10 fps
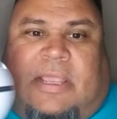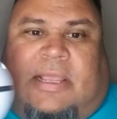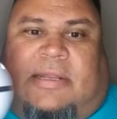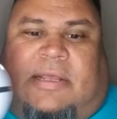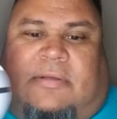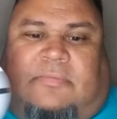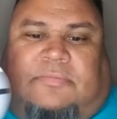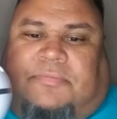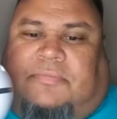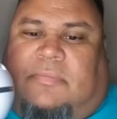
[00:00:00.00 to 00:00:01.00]
and um,
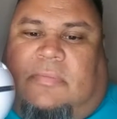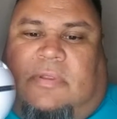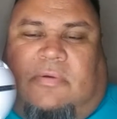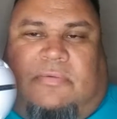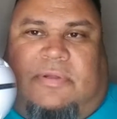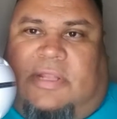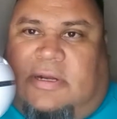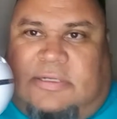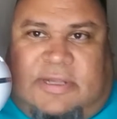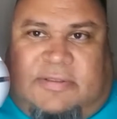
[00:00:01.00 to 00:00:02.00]
you know
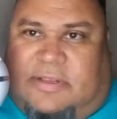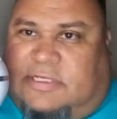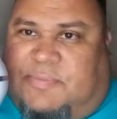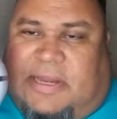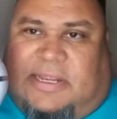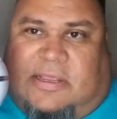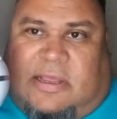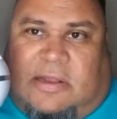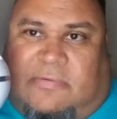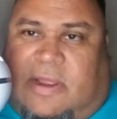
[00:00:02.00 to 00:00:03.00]
they're they're expanding in
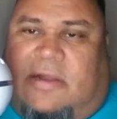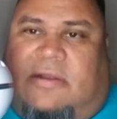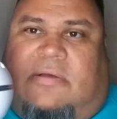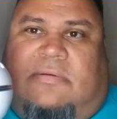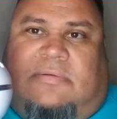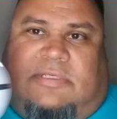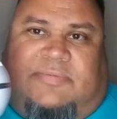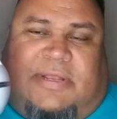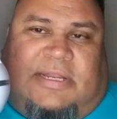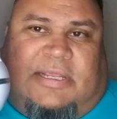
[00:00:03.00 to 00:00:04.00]
Colorado,
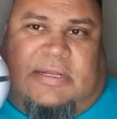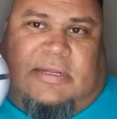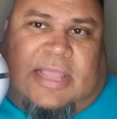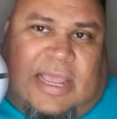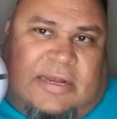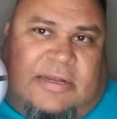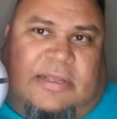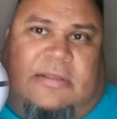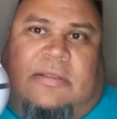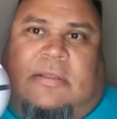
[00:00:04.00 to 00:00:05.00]
expanding in
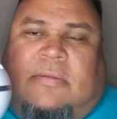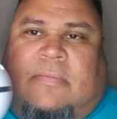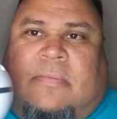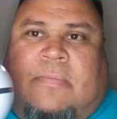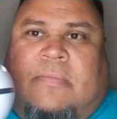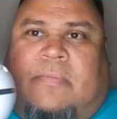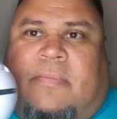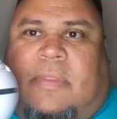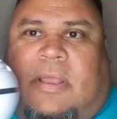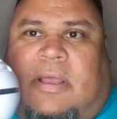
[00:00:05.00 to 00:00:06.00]
Canada.
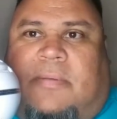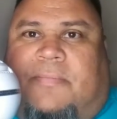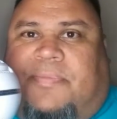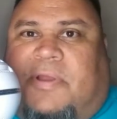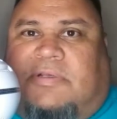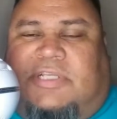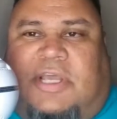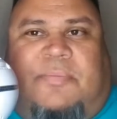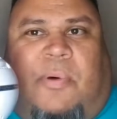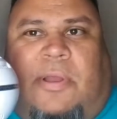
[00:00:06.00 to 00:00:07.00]
Um, there was a
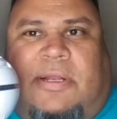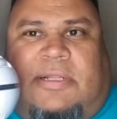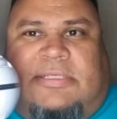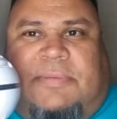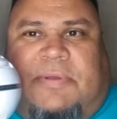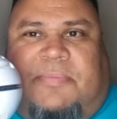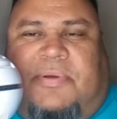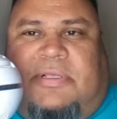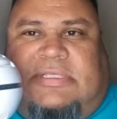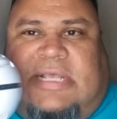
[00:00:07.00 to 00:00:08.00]
good point someone
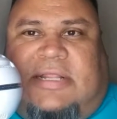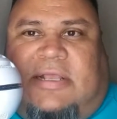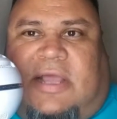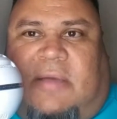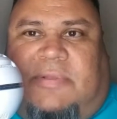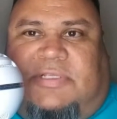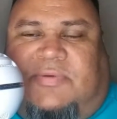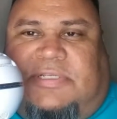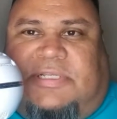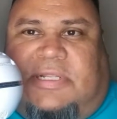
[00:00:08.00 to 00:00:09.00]
said in the comments
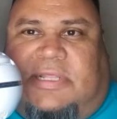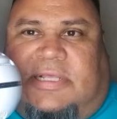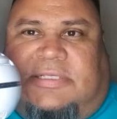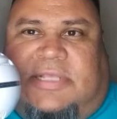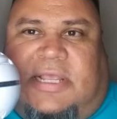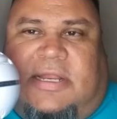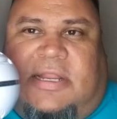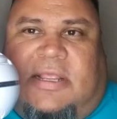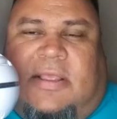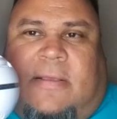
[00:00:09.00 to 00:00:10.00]
recently. They said
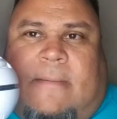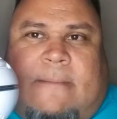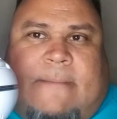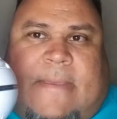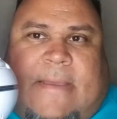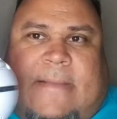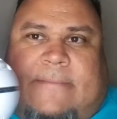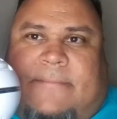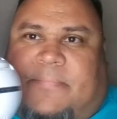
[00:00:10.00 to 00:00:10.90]
that